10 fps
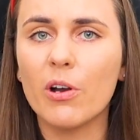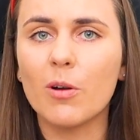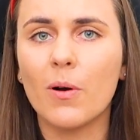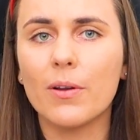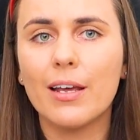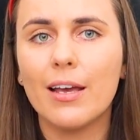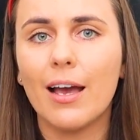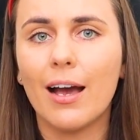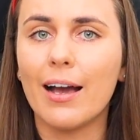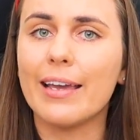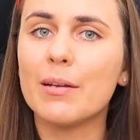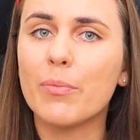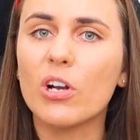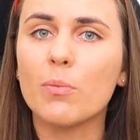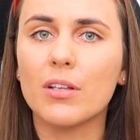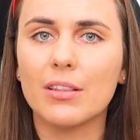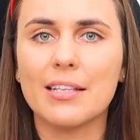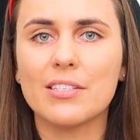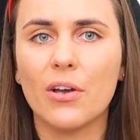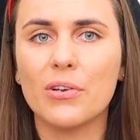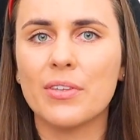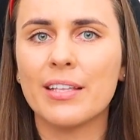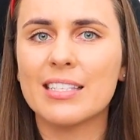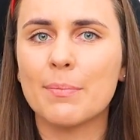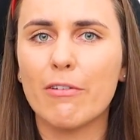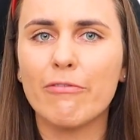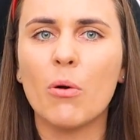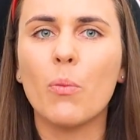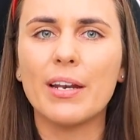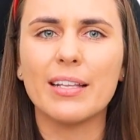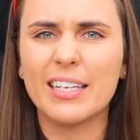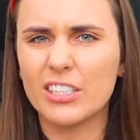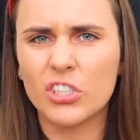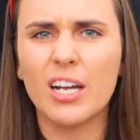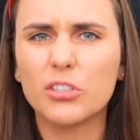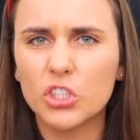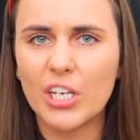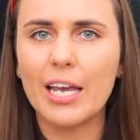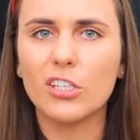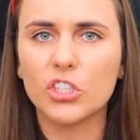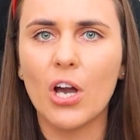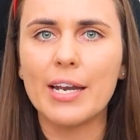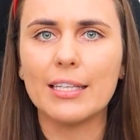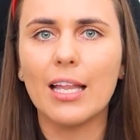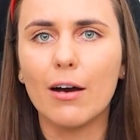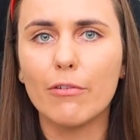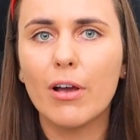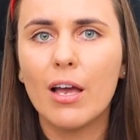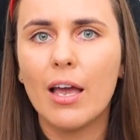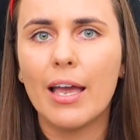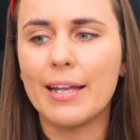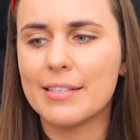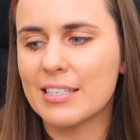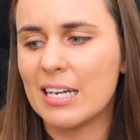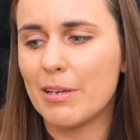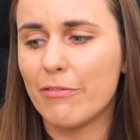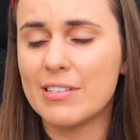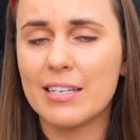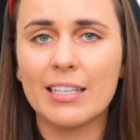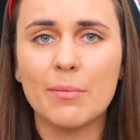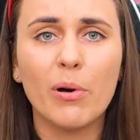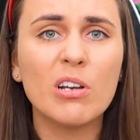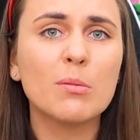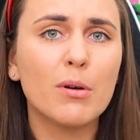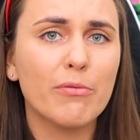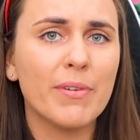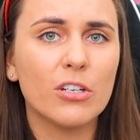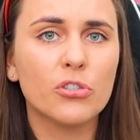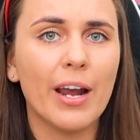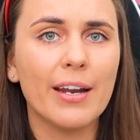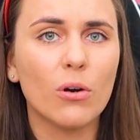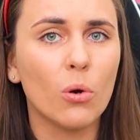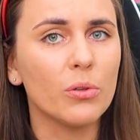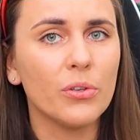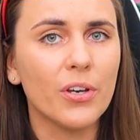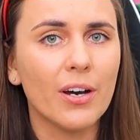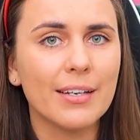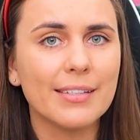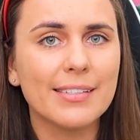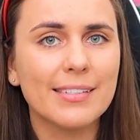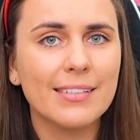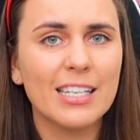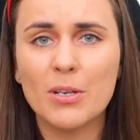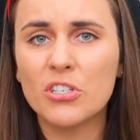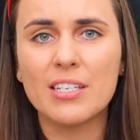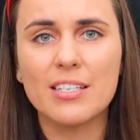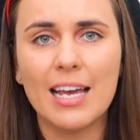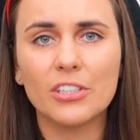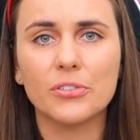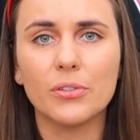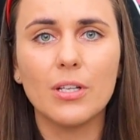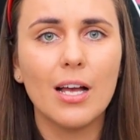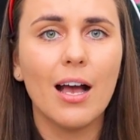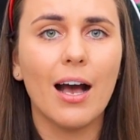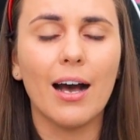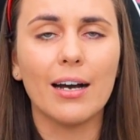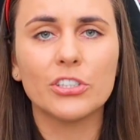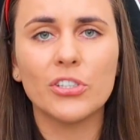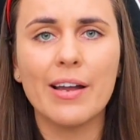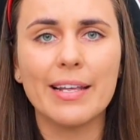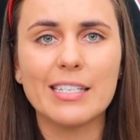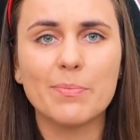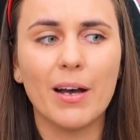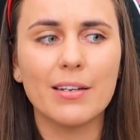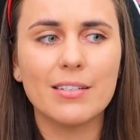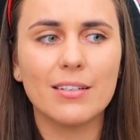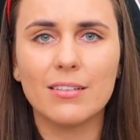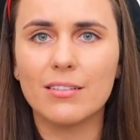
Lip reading: Pokemon in Pokemon Let's Go. So I think that's gonna be a fun way to like kind of share the shiny love. It's gonna be physically impossible for me to trade all you guys, especially international shinies, but